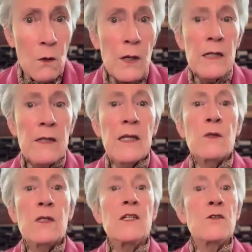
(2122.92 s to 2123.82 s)
when there
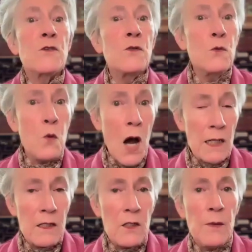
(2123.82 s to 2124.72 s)
were teachers who
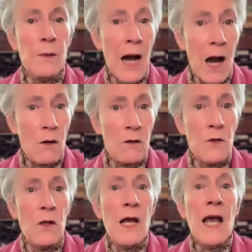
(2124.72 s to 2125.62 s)
wanted to be
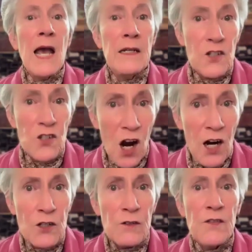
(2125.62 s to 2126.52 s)
powerful and in
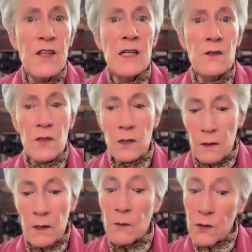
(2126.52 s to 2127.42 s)
charge of things.
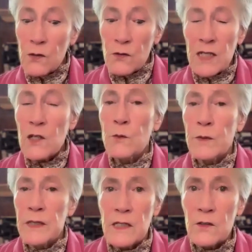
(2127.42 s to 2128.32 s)
And they were usually
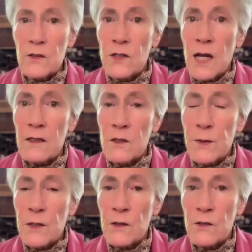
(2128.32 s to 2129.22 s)
human teachers, not
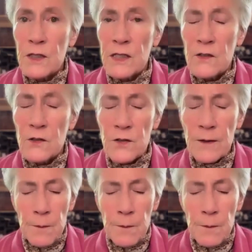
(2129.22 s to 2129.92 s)
spiritual teachers.